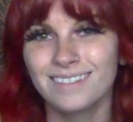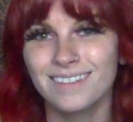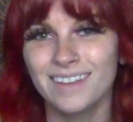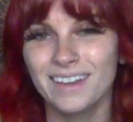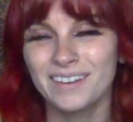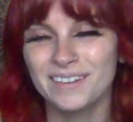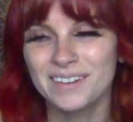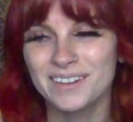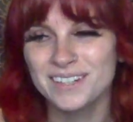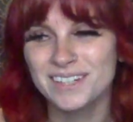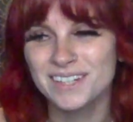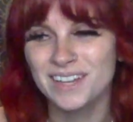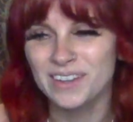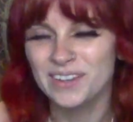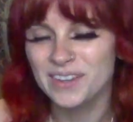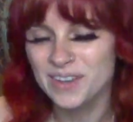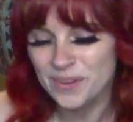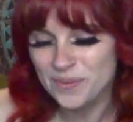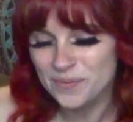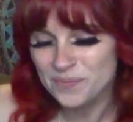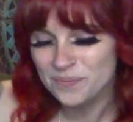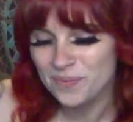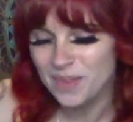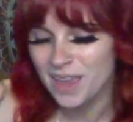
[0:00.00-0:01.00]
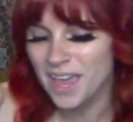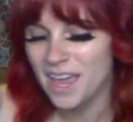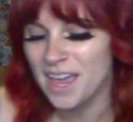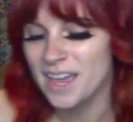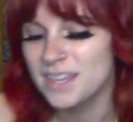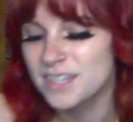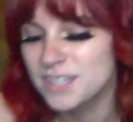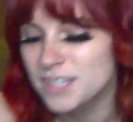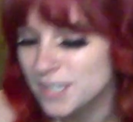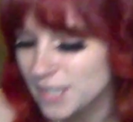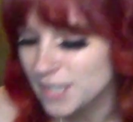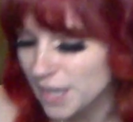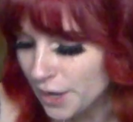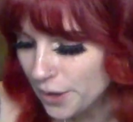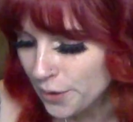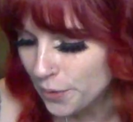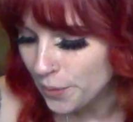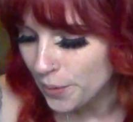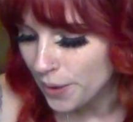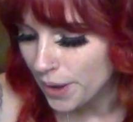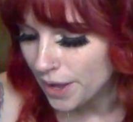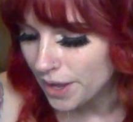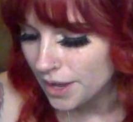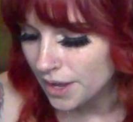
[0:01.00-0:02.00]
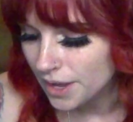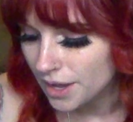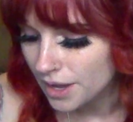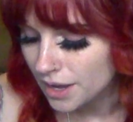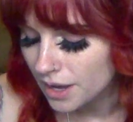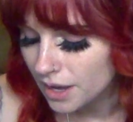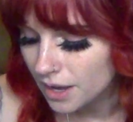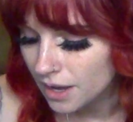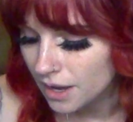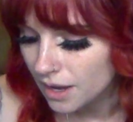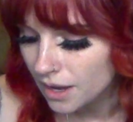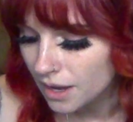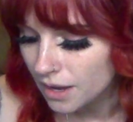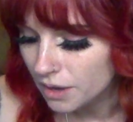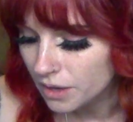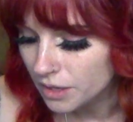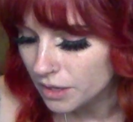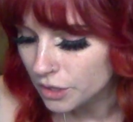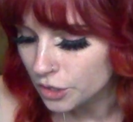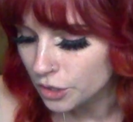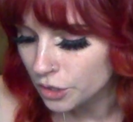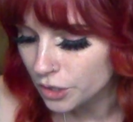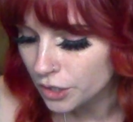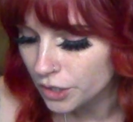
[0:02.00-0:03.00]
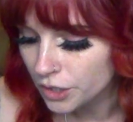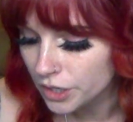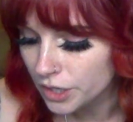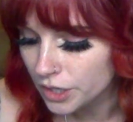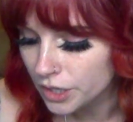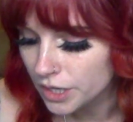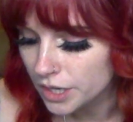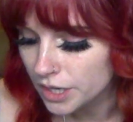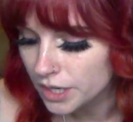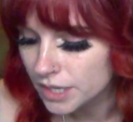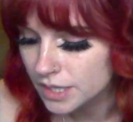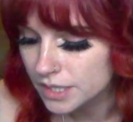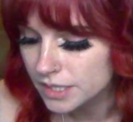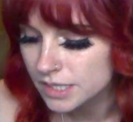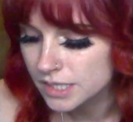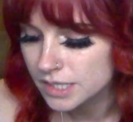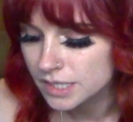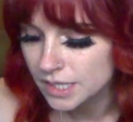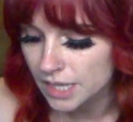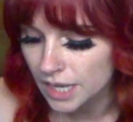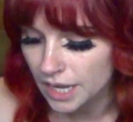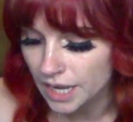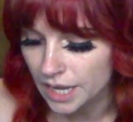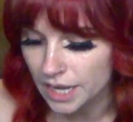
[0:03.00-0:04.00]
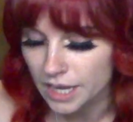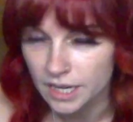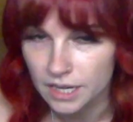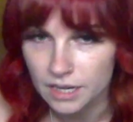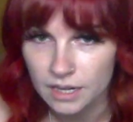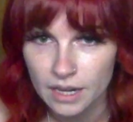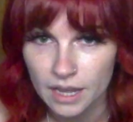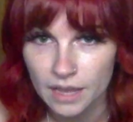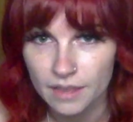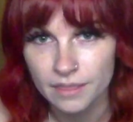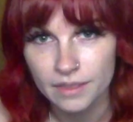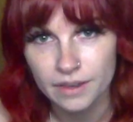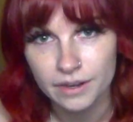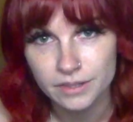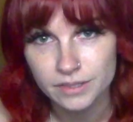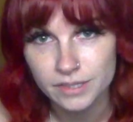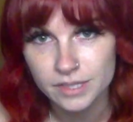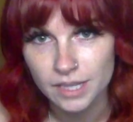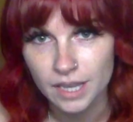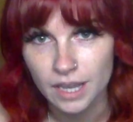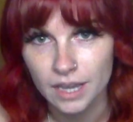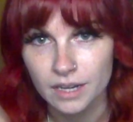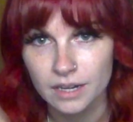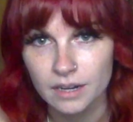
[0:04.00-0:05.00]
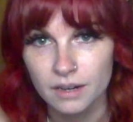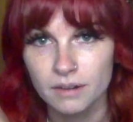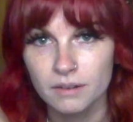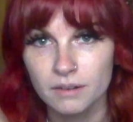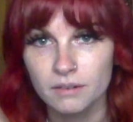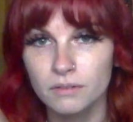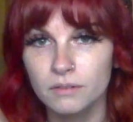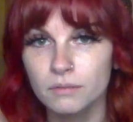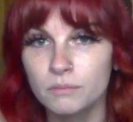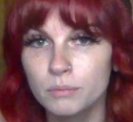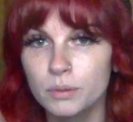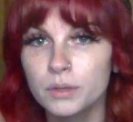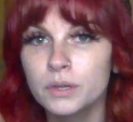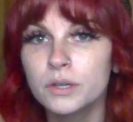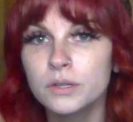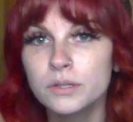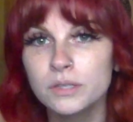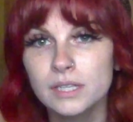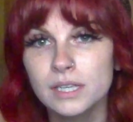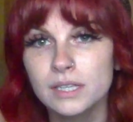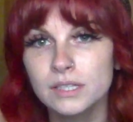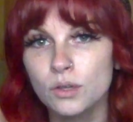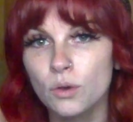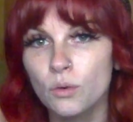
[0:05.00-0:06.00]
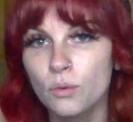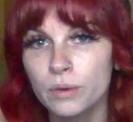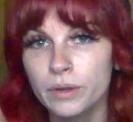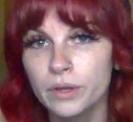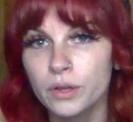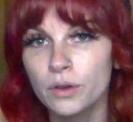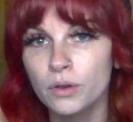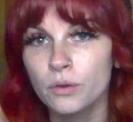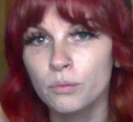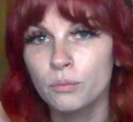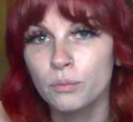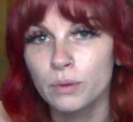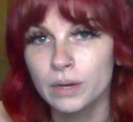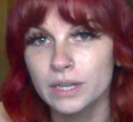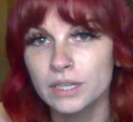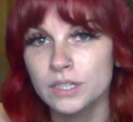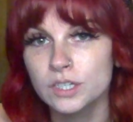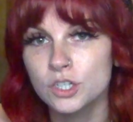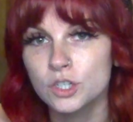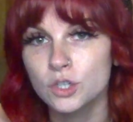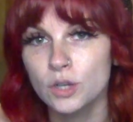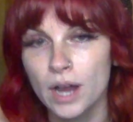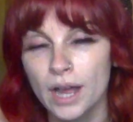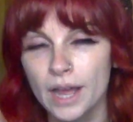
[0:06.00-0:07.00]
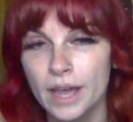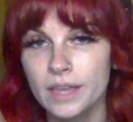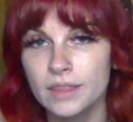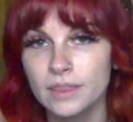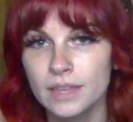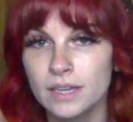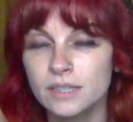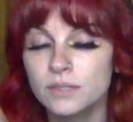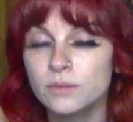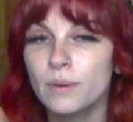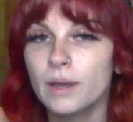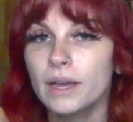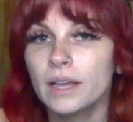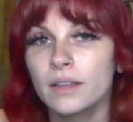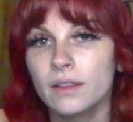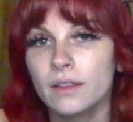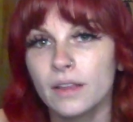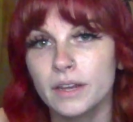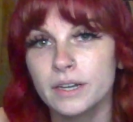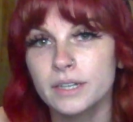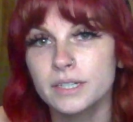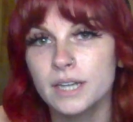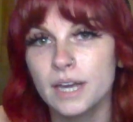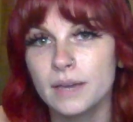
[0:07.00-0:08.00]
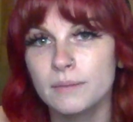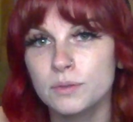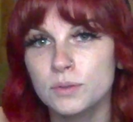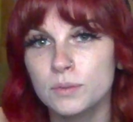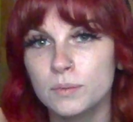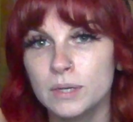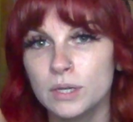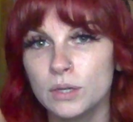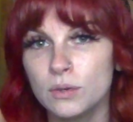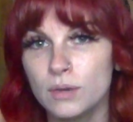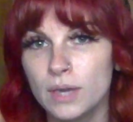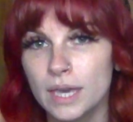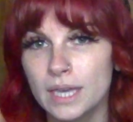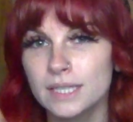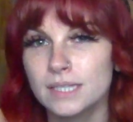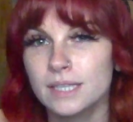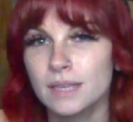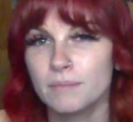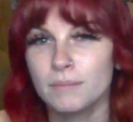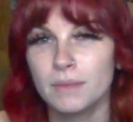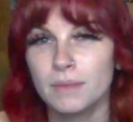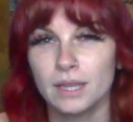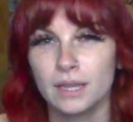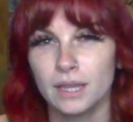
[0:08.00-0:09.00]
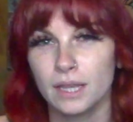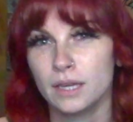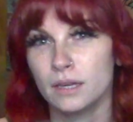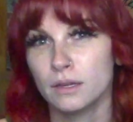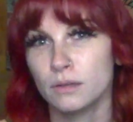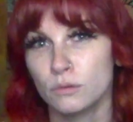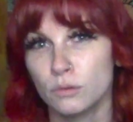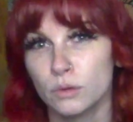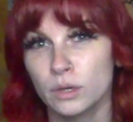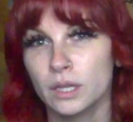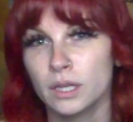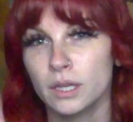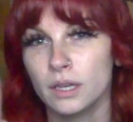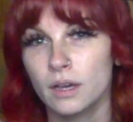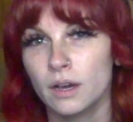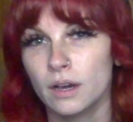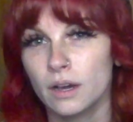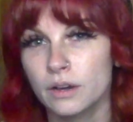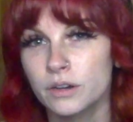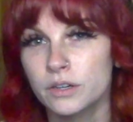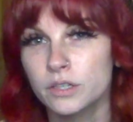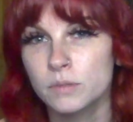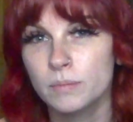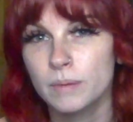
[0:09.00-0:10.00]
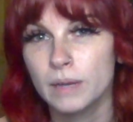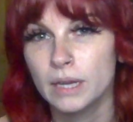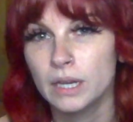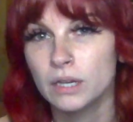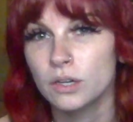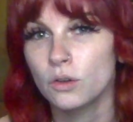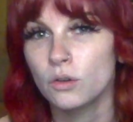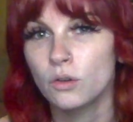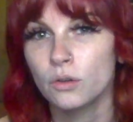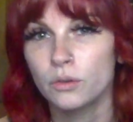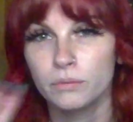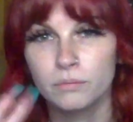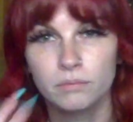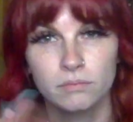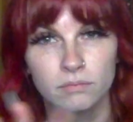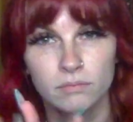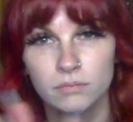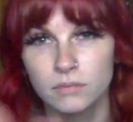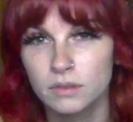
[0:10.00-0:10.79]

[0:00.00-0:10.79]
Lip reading: I'm gonna tell you. So, your skin and their skin produces oil when it's dry. That's why a lot of times when you get something like a Yorkie, Cocker Spaniel,